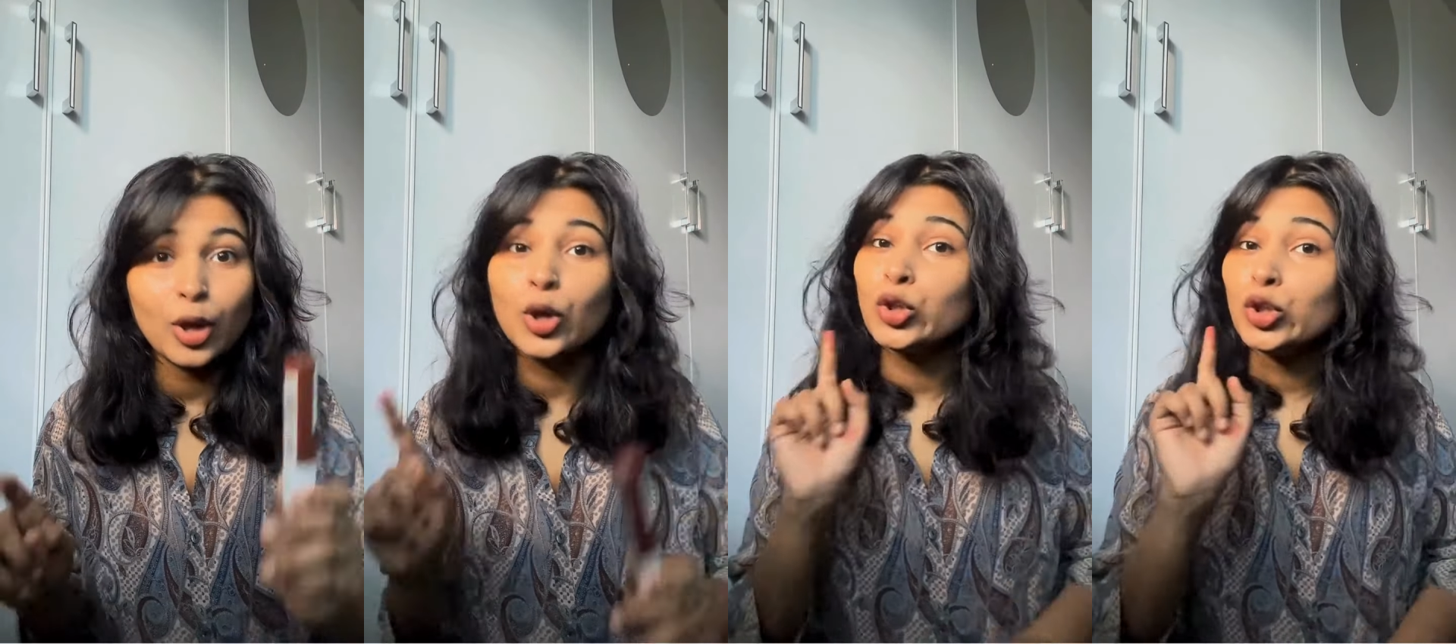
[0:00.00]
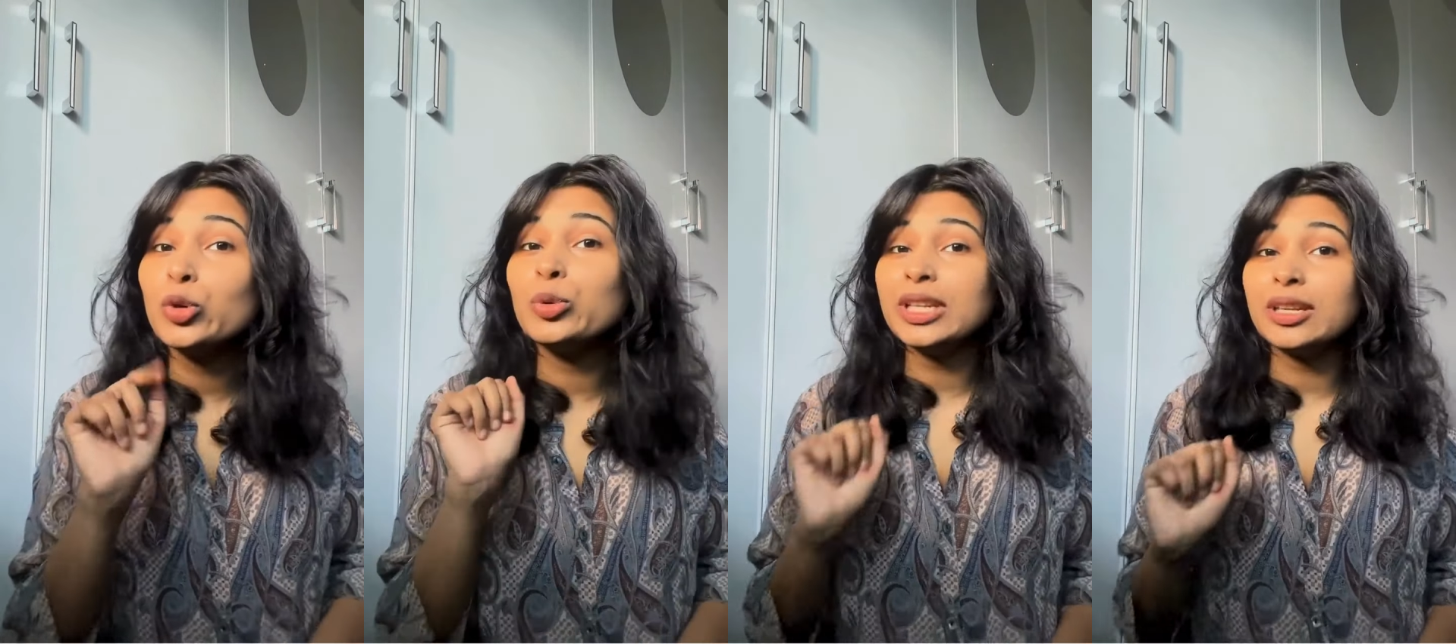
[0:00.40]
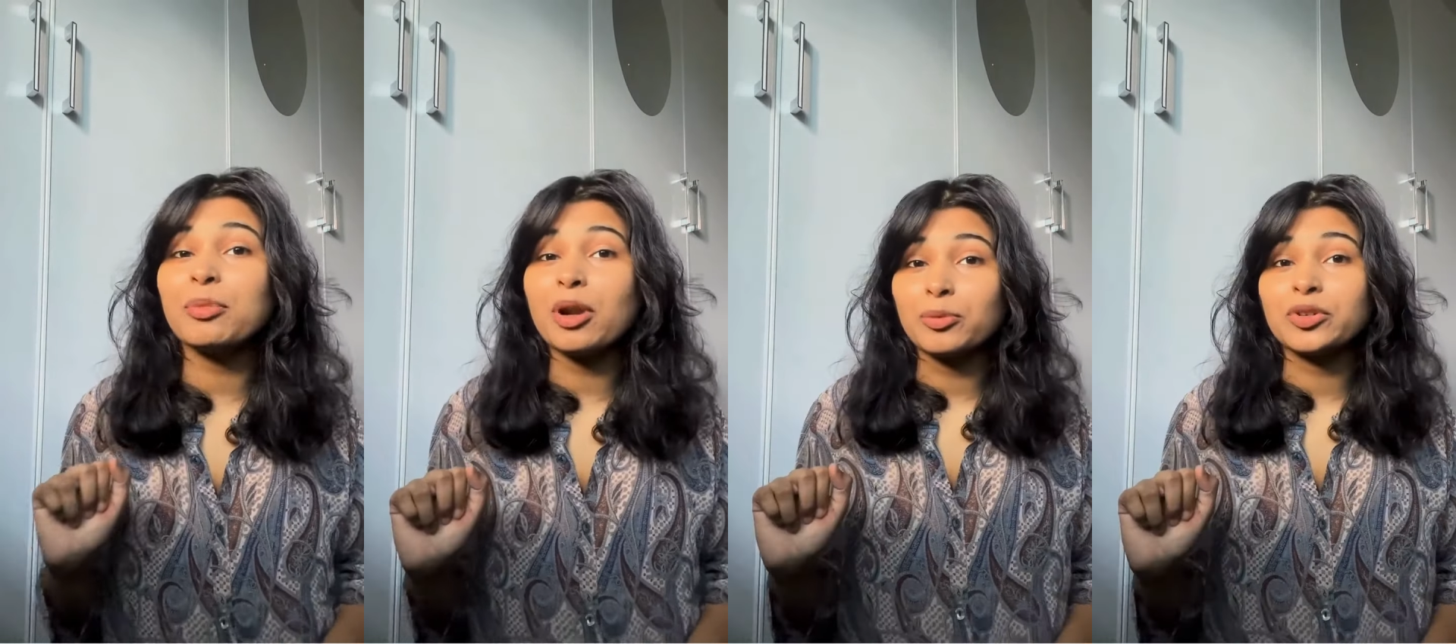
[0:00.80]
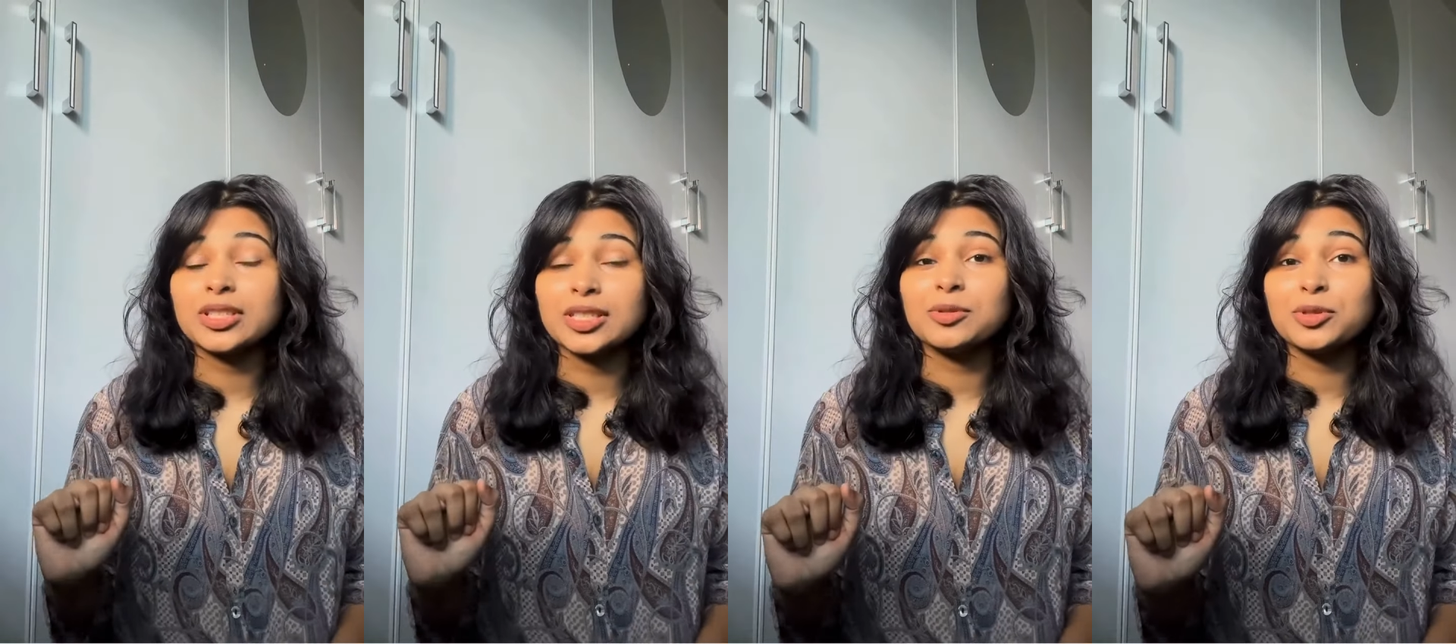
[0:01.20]
You need a proper
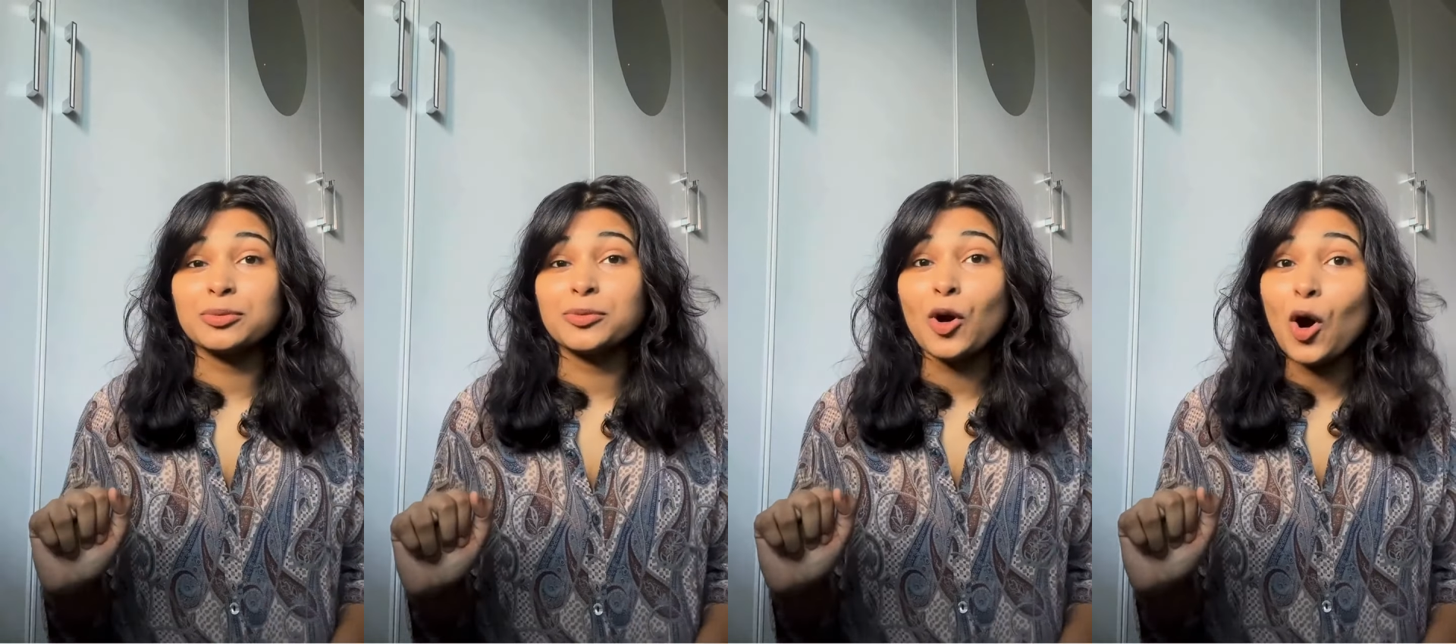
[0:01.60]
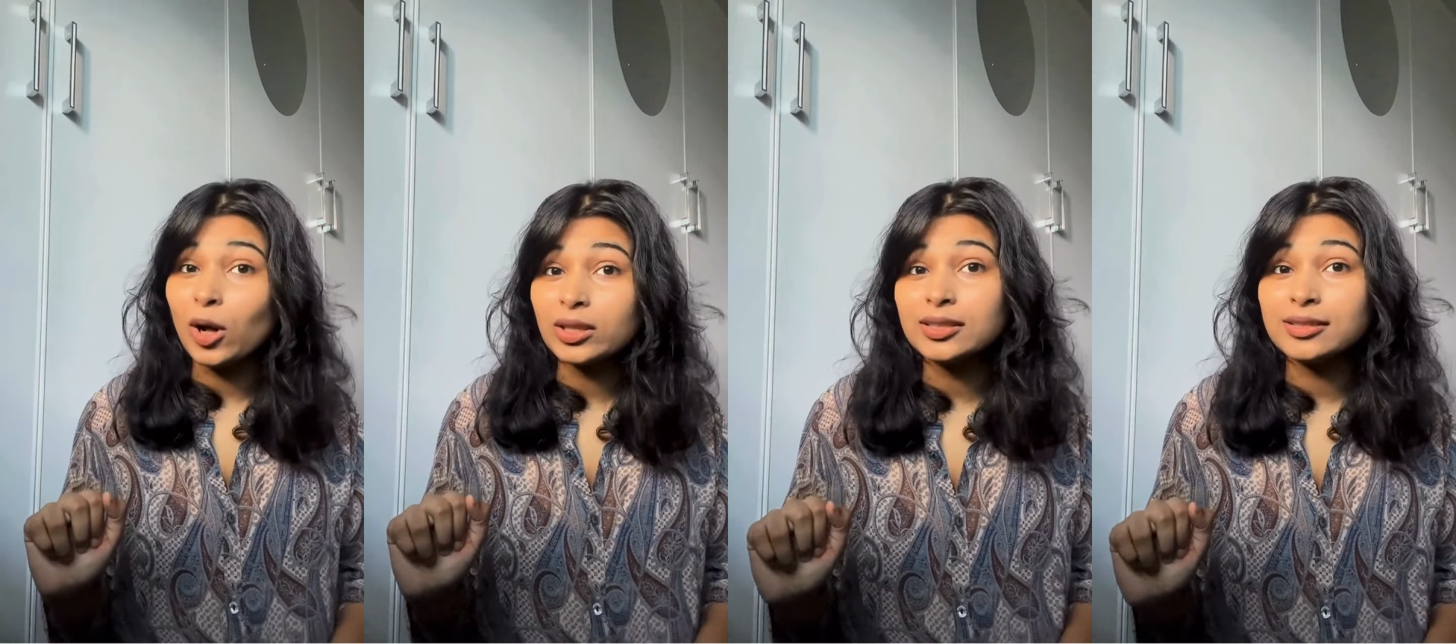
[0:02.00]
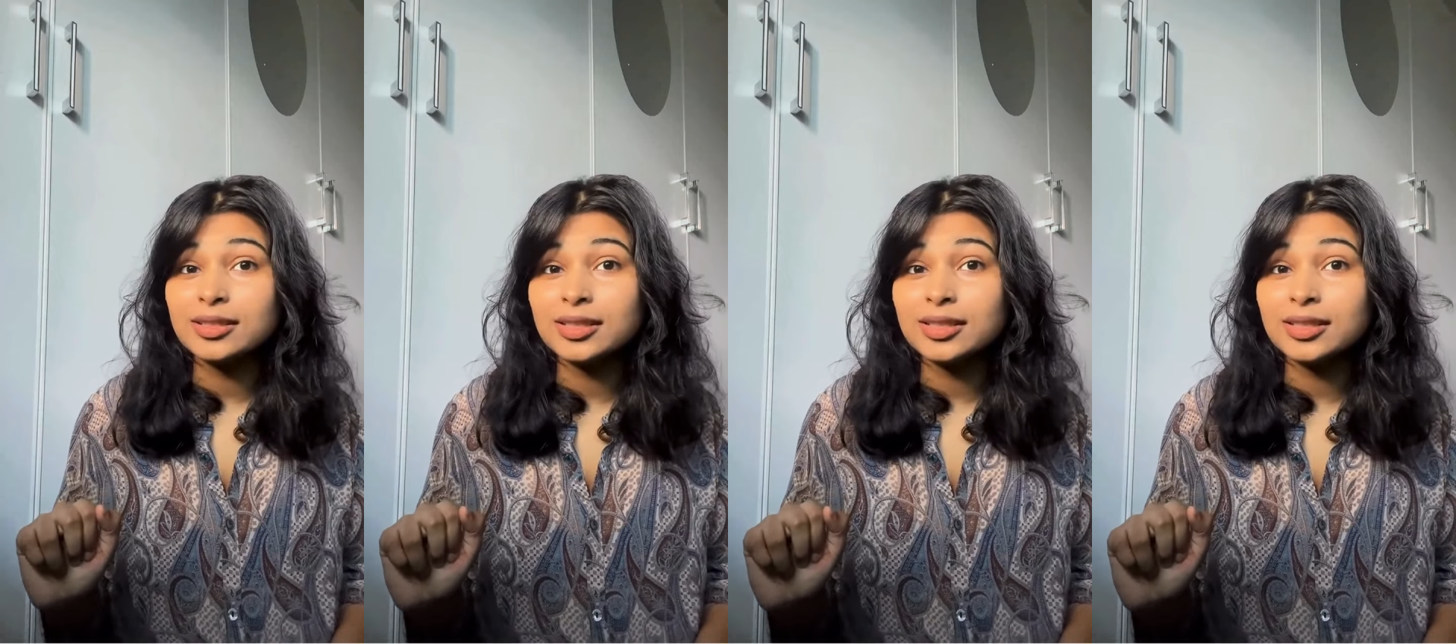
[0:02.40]
regime to remove all the dirts